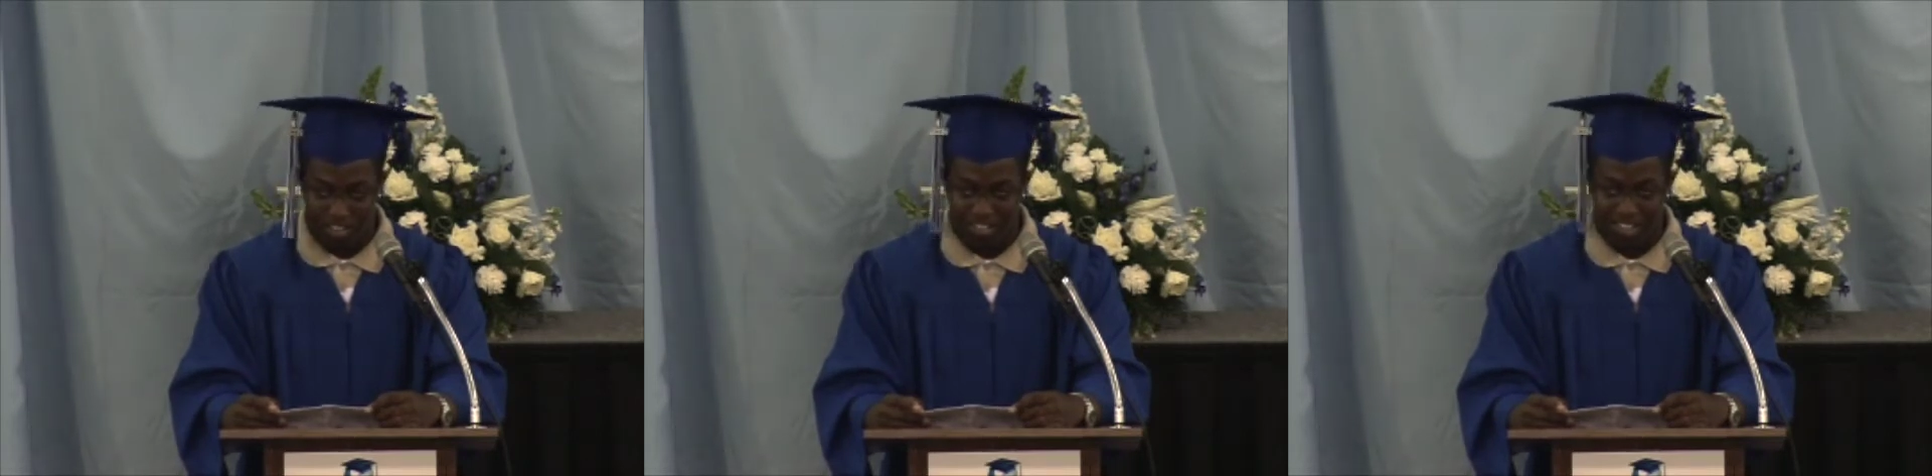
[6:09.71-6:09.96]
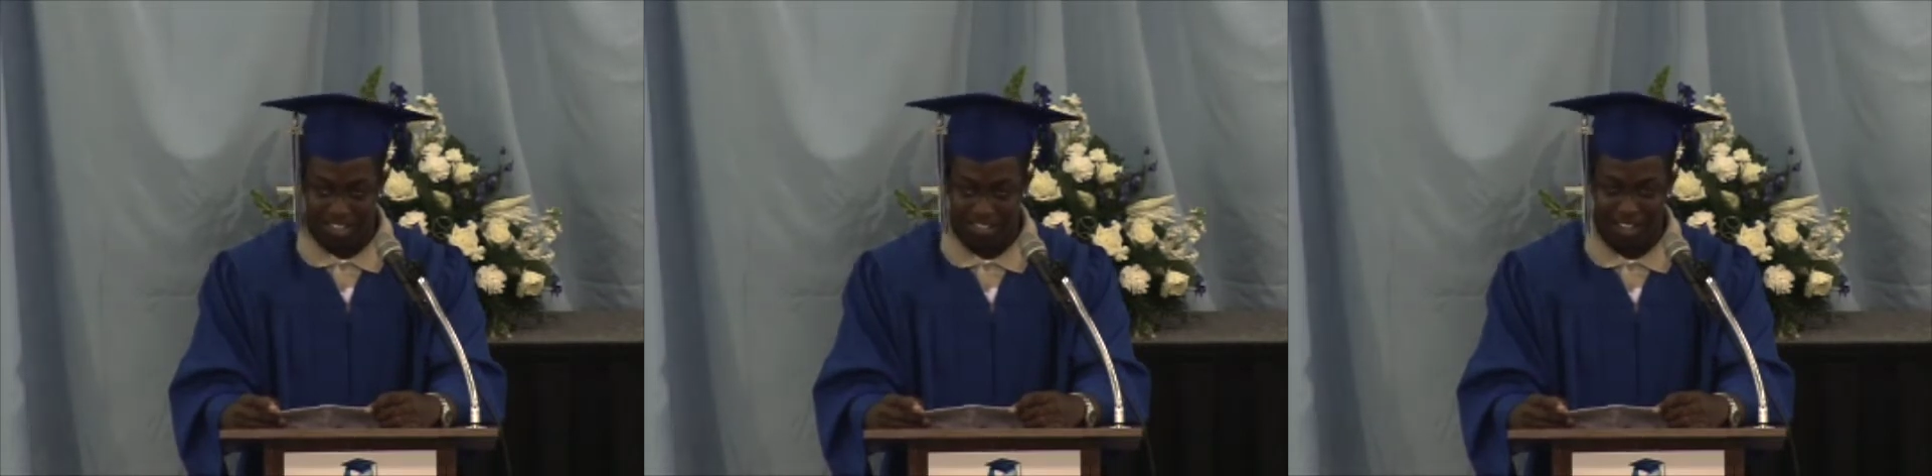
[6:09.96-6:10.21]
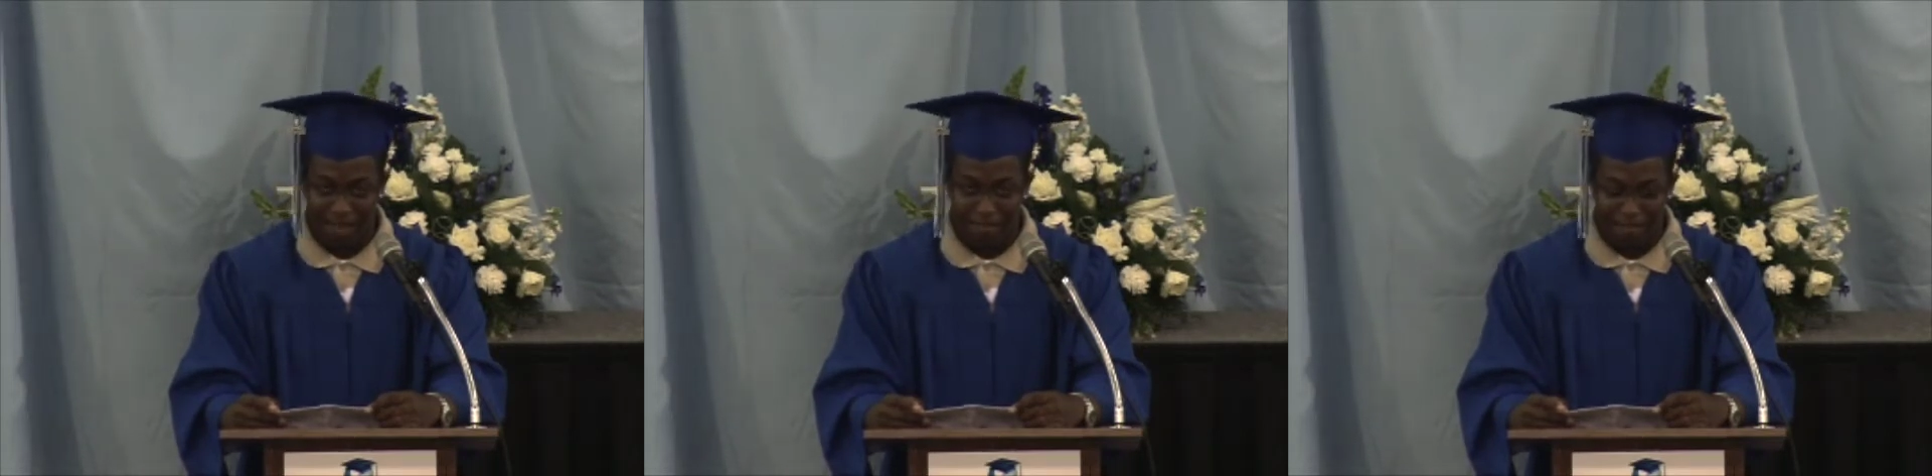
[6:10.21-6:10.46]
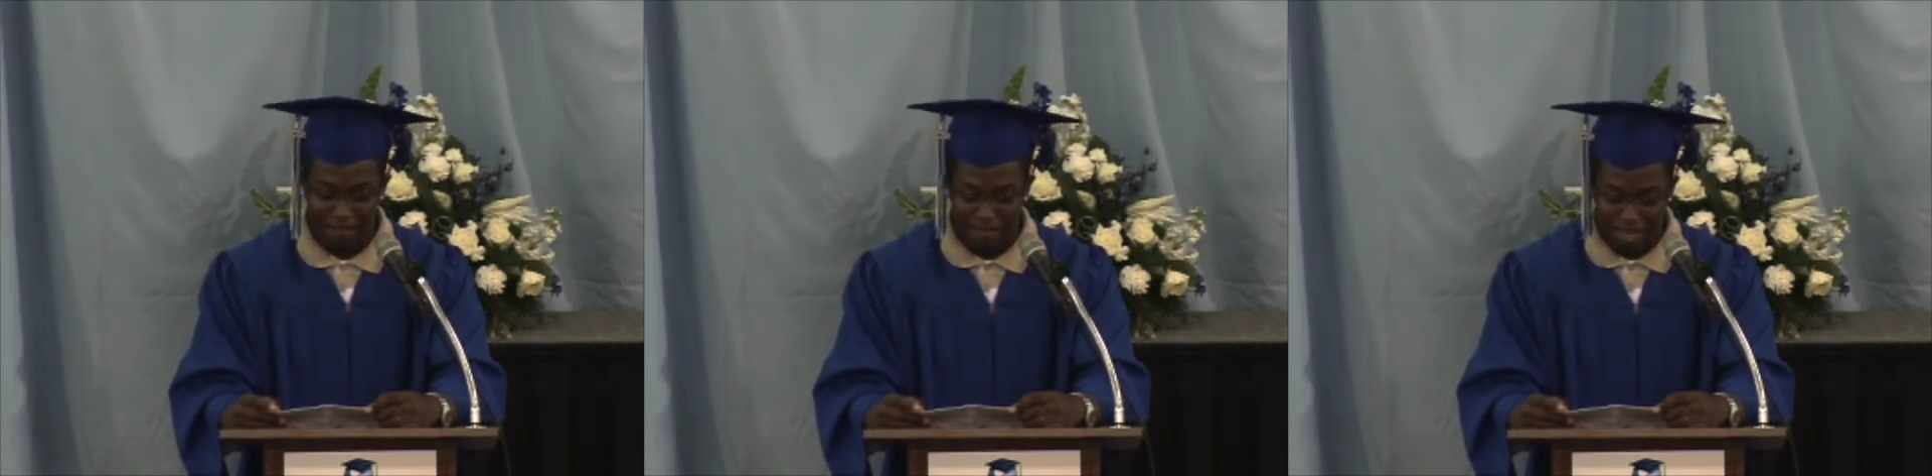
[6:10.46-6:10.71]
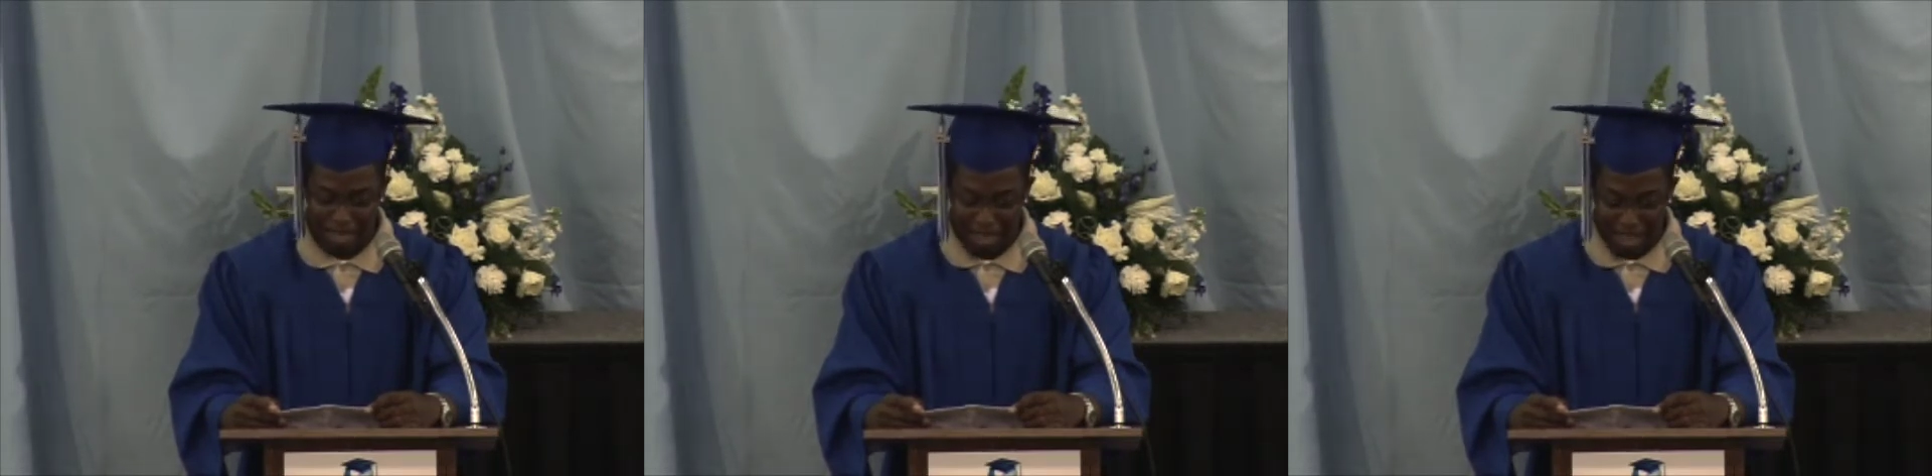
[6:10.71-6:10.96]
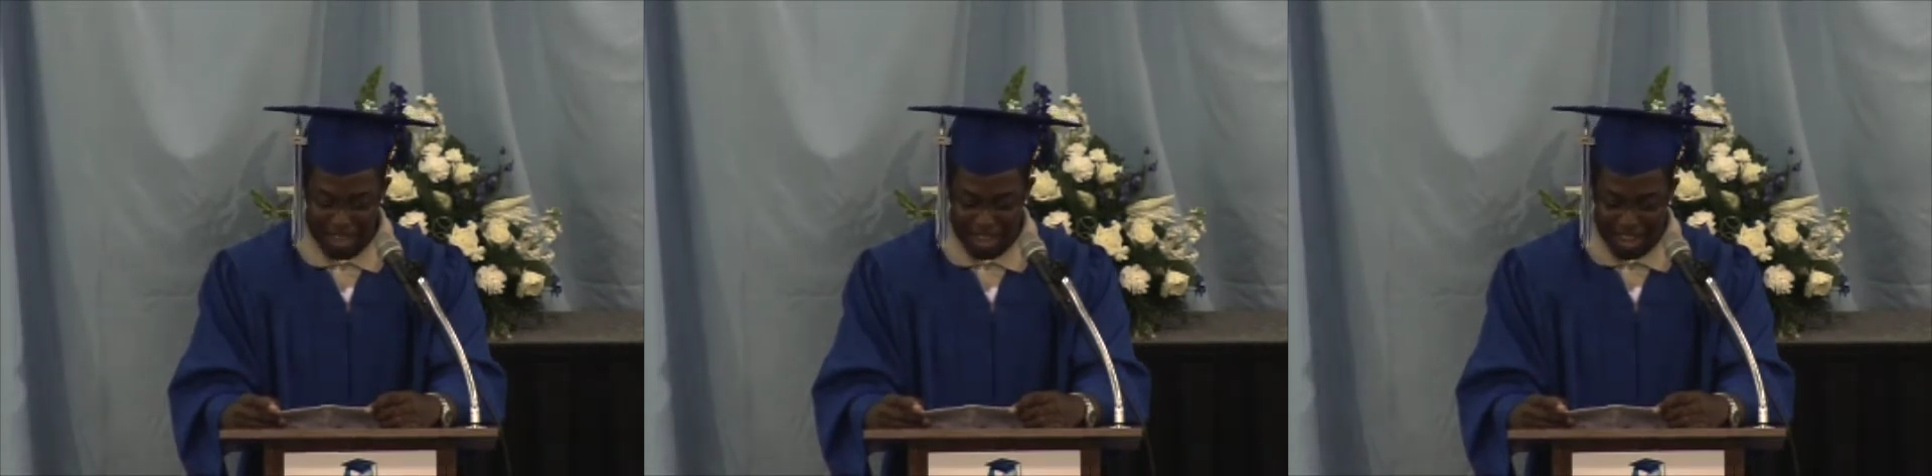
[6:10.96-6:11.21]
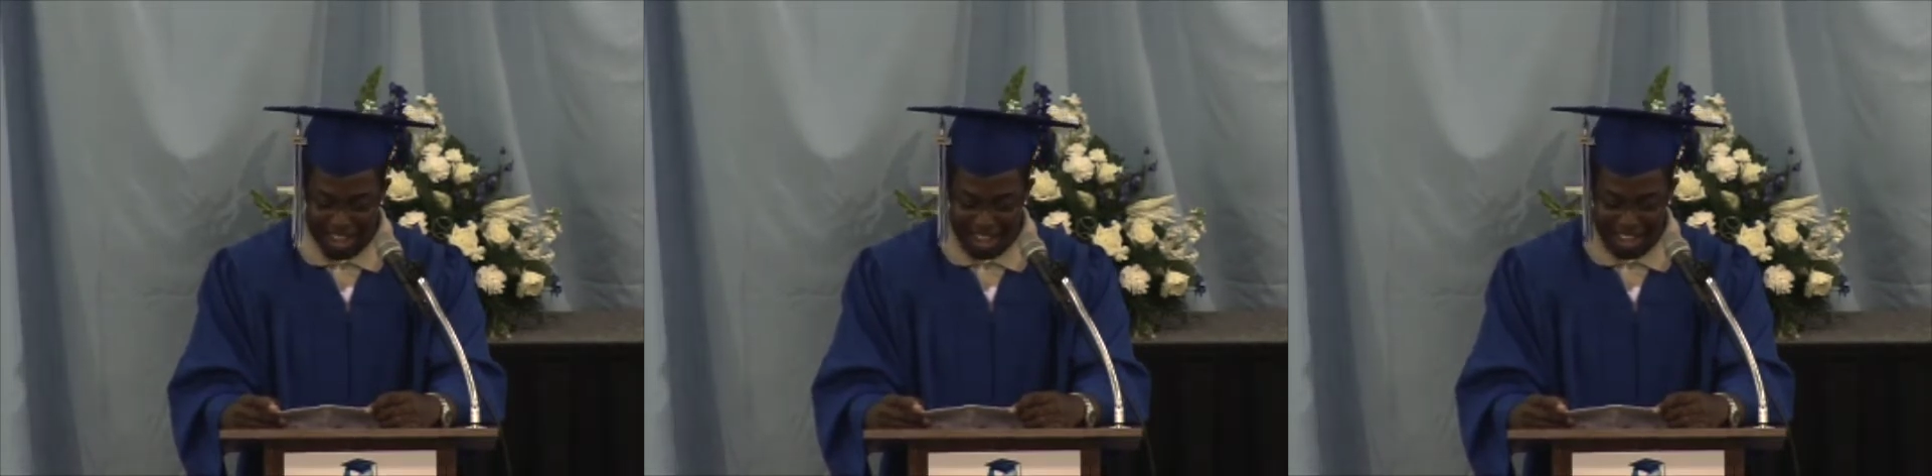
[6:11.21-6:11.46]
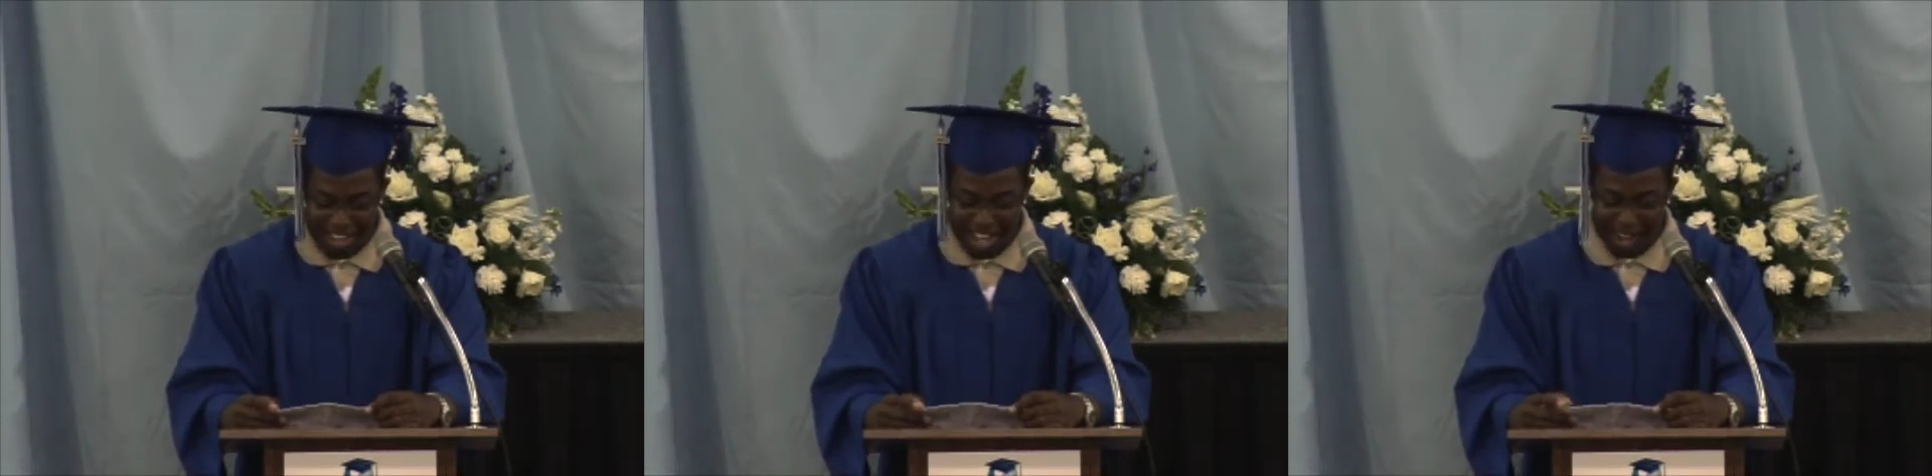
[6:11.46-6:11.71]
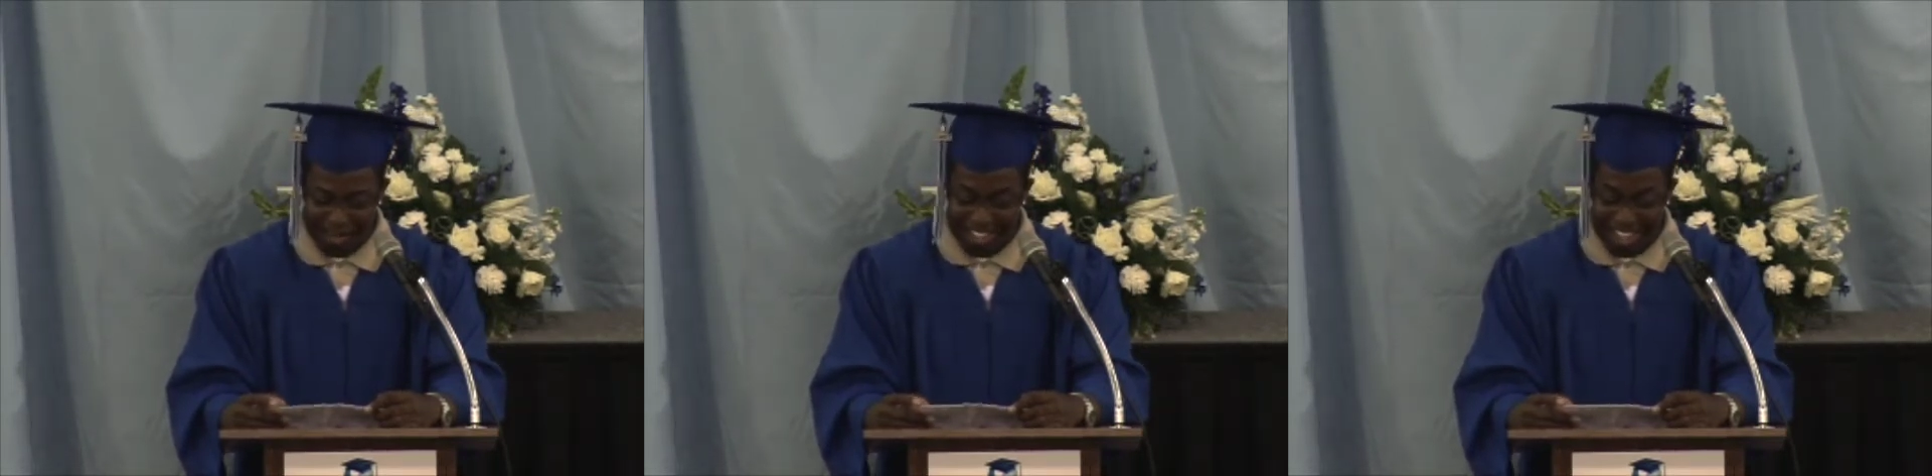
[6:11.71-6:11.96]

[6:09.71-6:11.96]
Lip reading: 16. I was